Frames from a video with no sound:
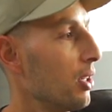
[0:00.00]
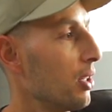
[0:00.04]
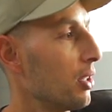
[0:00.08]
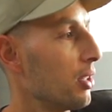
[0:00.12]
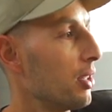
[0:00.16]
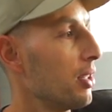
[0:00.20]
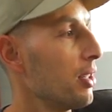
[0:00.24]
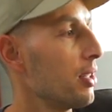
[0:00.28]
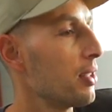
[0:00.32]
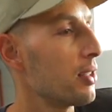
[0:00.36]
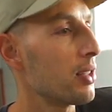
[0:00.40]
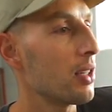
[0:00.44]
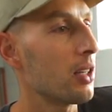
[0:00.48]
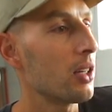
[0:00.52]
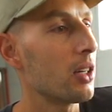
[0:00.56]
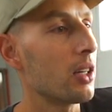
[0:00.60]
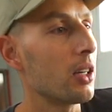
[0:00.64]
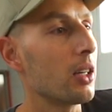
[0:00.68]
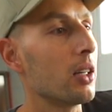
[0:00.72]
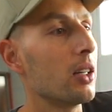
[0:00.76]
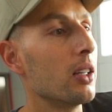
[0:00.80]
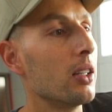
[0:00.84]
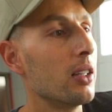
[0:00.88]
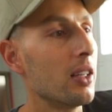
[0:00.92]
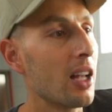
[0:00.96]
These
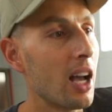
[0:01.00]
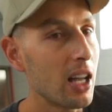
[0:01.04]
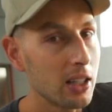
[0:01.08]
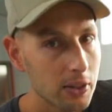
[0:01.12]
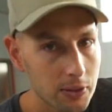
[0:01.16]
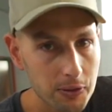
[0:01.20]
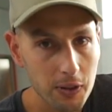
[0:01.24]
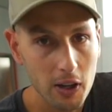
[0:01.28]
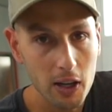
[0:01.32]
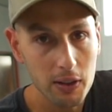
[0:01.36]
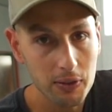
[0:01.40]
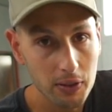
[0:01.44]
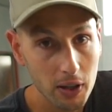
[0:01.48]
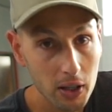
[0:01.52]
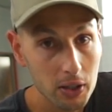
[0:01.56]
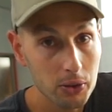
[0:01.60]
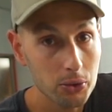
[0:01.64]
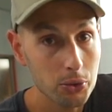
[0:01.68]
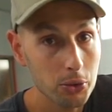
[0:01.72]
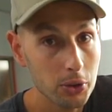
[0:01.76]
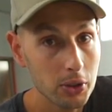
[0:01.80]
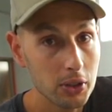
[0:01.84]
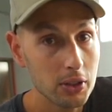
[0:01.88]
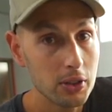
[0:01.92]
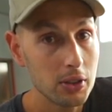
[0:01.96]
are not
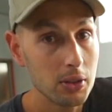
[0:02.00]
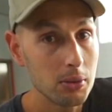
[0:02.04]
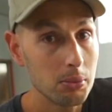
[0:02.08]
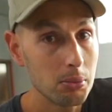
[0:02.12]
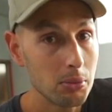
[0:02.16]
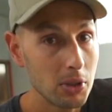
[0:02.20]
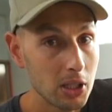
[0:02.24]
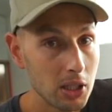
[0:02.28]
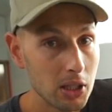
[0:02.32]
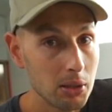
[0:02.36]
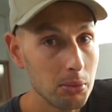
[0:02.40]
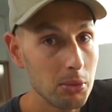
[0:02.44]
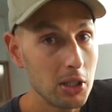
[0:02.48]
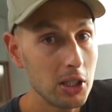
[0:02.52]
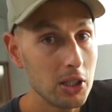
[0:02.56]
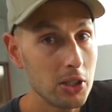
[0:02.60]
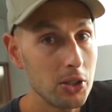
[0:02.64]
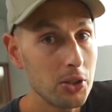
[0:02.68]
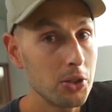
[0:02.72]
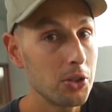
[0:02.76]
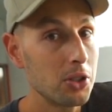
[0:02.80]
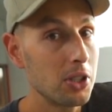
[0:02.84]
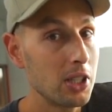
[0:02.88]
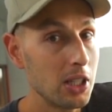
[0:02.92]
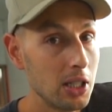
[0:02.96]
500
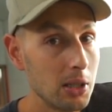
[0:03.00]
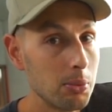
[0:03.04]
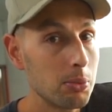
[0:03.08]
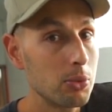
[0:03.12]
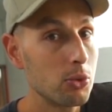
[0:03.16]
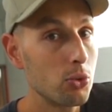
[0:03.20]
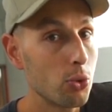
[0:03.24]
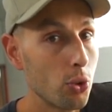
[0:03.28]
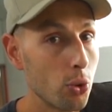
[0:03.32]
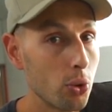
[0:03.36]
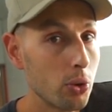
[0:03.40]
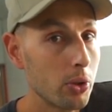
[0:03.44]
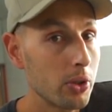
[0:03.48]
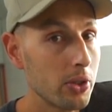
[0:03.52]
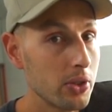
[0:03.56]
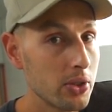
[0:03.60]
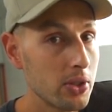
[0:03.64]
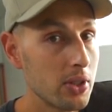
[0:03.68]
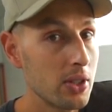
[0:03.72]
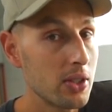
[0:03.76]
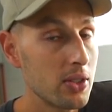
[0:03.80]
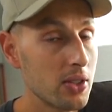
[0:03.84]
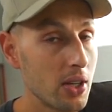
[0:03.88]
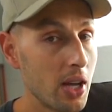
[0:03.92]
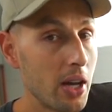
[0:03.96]
millimeter deep drawers,
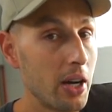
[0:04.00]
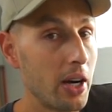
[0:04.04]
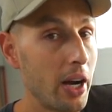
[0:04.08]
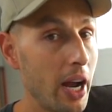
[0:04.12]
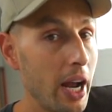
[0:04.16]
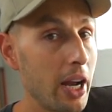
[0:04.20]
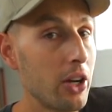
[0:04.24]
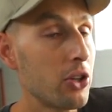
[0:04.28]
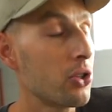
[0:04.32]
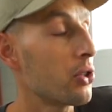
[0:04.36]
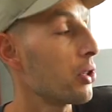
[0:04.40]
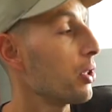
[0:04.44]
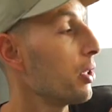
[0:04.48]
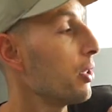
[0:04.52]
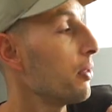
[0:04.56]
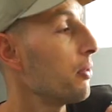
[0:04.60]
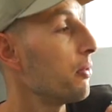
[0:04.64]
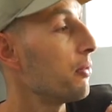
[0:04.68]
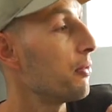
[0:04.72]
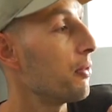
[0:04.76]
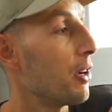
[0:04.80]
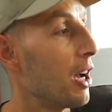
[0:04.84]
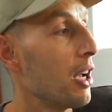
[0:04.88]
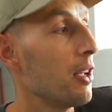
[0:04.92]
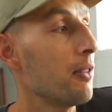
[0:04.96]
these are actually
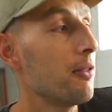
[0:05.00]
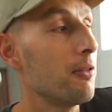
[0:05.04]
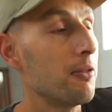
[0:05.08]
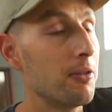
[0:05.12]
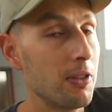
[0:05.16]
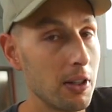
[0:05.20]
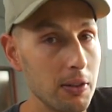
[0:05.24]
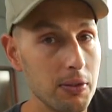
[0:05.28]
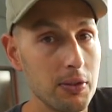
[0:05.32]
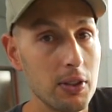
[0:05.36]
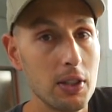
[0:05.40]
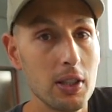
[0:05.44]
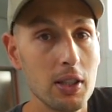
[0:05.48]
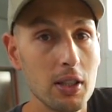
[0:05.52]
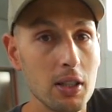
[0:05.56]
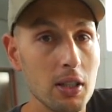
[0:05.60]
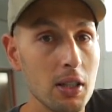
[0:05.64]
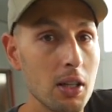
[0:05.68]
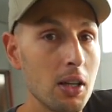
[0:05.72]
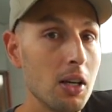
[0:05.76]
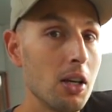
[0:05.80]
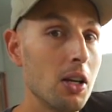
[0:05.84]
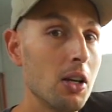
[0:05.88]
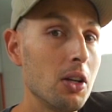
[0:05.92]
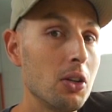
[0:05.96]
550
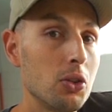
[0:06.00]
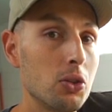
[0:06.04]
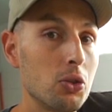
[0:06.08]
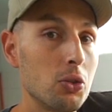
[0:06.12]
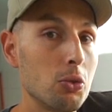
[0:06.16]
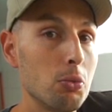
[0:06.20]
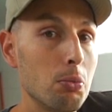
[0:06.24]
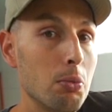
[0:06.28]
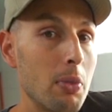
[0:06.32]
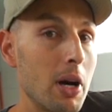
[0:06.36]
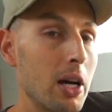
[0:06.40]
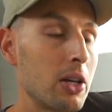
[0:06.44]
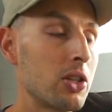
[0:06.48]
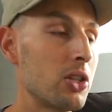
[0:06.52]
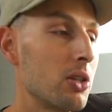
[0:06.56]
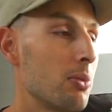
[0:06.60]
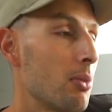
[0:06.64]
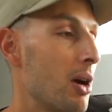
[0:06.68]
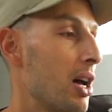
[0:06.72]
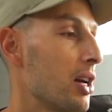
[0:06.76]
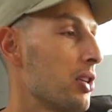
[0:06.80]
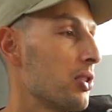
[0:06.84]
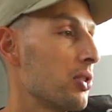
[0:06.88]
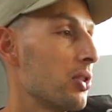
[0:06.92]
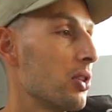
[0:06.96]
to
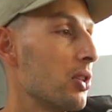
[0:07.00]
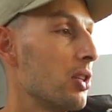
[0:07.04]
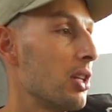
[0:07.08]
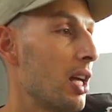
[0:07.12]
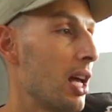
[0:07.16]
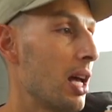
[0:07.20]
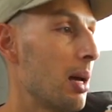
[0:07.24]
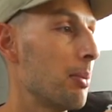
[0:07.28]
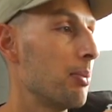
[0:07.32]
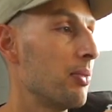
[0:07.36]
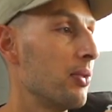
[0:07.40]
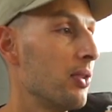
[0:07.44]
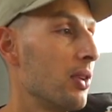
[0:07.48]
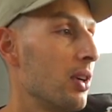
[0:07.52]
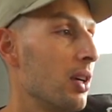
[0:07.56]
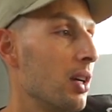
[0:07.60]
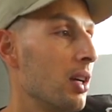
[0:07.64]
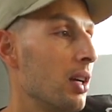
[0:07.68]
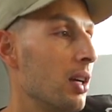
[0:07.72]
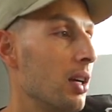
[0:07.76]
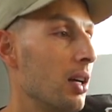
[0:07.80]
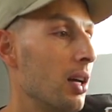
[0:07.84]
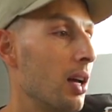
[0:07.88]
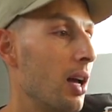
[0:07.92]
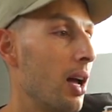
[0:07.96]
maximize the depth
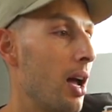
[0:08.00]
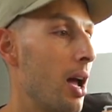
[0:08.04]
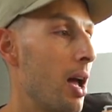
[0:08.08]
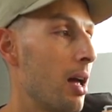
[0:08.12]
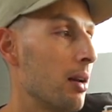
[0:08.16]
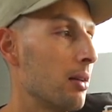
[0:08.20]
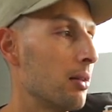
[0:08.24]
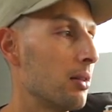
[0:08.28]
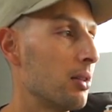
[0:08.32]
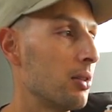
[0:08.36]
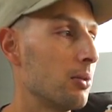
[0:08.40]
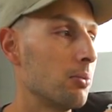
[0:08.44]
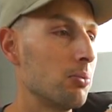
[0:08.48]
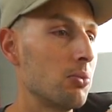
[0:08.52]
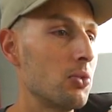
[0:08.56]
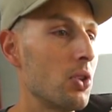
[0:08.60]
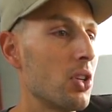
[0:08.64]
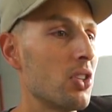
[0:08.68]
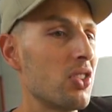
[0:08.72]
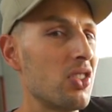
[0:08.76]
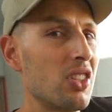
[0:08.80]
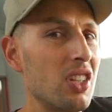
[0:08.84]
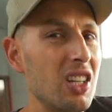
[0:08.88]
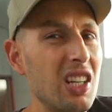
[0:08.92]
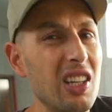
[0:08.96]
and
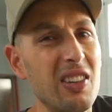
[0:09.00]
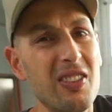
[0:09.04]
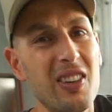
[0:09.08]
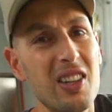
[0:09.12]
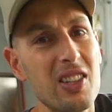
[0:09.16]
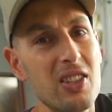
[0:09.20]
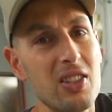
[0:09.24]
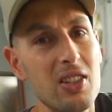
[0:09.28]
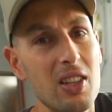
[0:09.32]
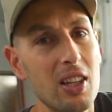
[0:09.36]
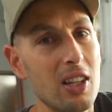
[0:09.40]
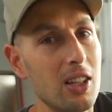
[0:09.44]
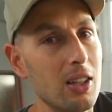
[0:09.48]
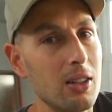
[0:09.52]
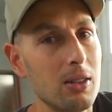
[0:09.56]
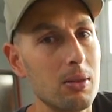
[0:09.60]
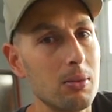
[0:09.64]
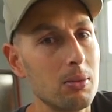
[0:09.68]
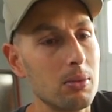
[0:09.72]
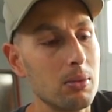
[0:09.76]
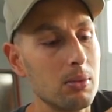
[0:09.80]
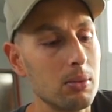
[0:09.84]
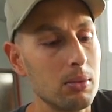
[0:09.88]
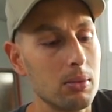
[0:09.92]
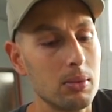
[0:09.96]
just give us the
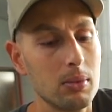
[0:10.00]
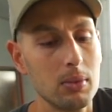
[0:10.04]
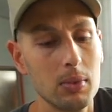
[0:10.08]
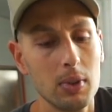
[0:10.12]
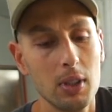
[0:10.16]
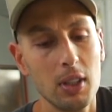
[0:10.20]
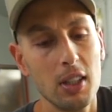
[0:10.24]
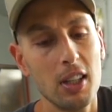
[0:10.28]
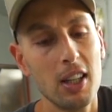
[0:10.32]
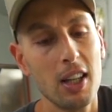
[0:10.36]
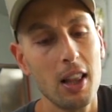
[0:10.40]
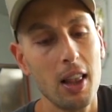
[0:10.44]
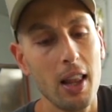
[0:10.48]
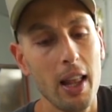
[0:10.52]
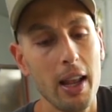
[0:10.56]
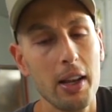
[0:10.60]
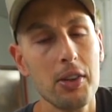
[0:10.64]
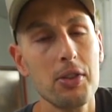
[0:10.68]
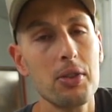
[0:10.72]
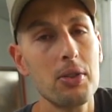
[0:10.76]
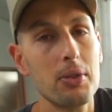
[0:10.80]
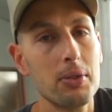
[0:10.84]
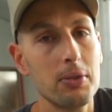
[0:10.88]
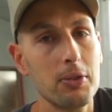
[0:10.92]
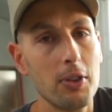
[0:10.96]
little
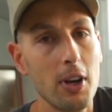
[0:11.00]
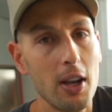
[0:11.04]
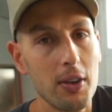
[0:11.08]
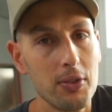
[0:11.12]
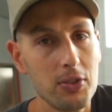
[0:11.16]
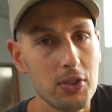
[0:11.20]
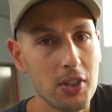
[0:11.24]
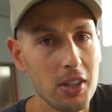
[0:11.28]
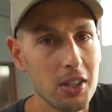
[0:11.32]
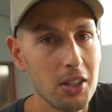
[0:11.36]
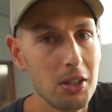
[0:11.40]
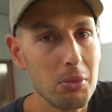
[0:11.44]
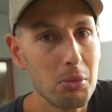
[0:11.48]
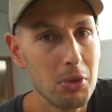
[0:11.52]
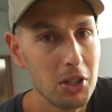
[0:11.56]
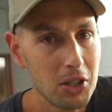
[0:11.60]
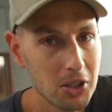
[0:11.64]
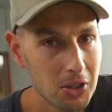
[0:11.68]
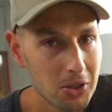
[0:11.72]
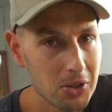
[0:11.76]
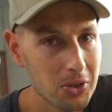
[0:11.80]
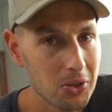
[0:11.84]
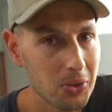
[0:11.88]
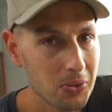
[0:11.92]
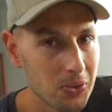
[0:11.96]
extra 5
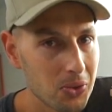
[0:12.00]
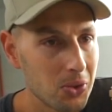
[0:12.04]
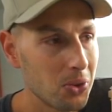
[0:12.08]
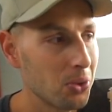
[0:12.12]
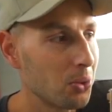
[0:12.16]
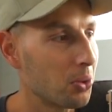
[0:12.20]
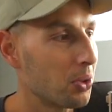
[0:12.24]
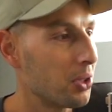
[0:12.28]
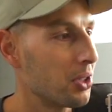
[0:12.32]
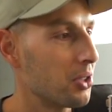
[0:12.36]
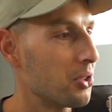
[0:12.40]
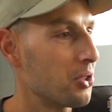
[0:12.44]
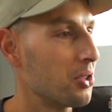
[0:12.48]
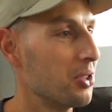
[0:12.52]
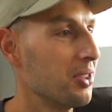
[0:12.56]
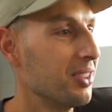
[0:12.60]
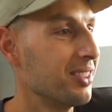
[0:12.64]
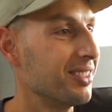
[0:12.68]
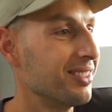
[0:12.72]
centimeters of storage.